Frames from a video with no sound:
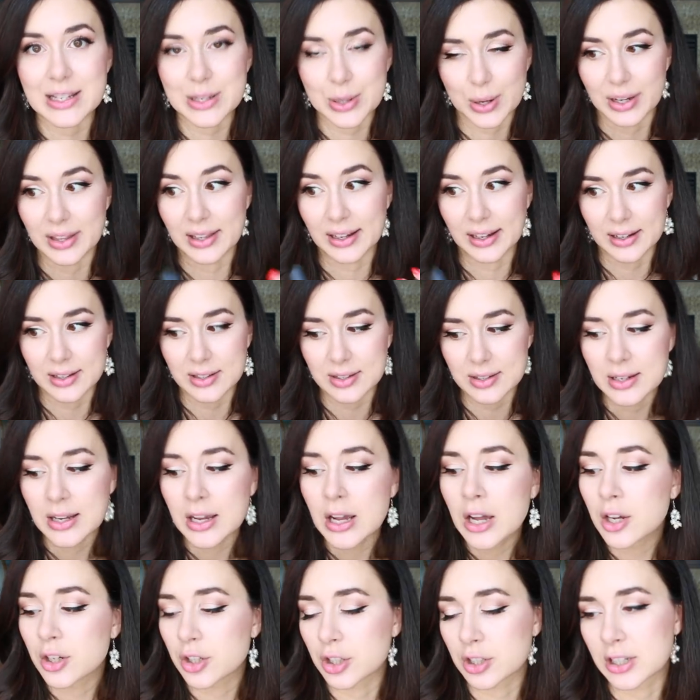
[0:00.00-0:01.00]
So I think it's
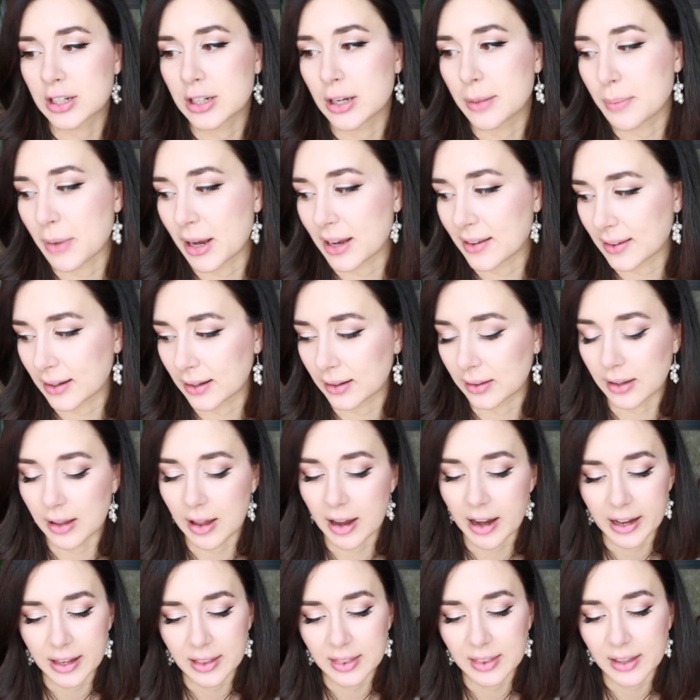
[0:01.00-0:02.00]
just an amazing
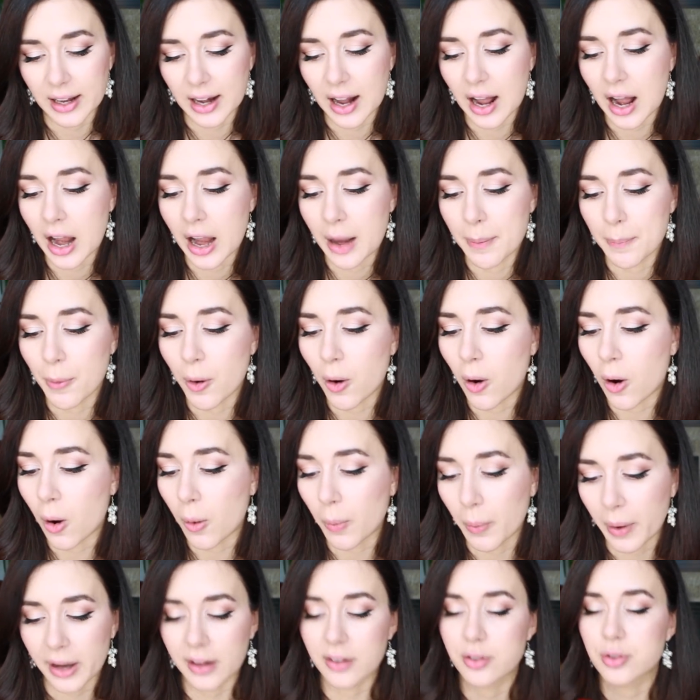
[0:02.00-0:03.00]
line that I'm
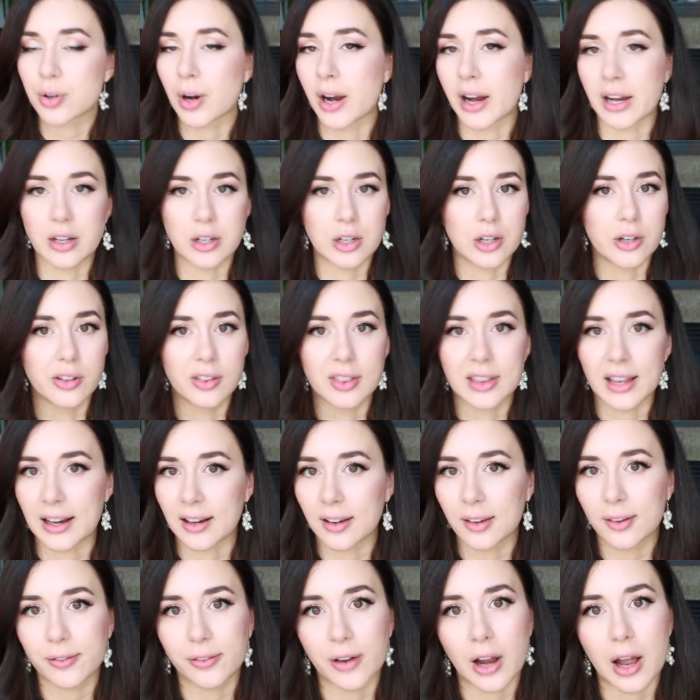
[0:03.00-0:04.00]
always trying new
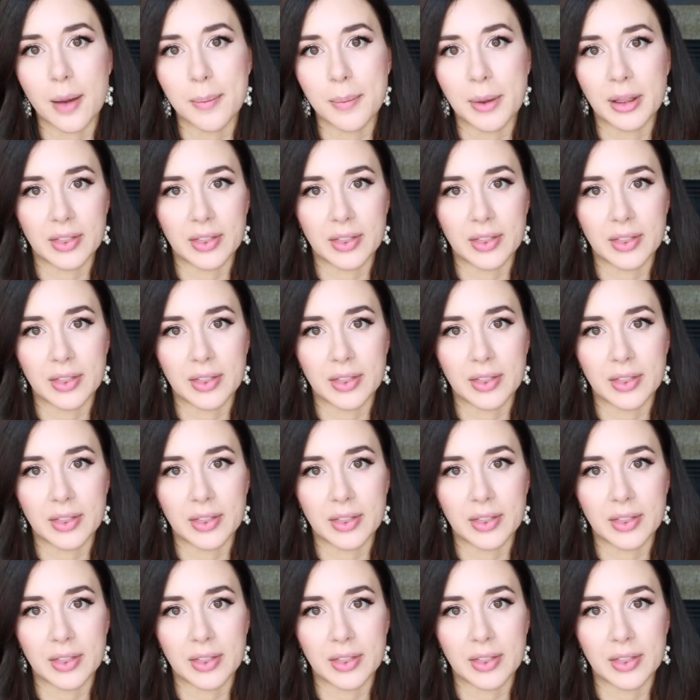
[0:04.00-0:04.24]
things from.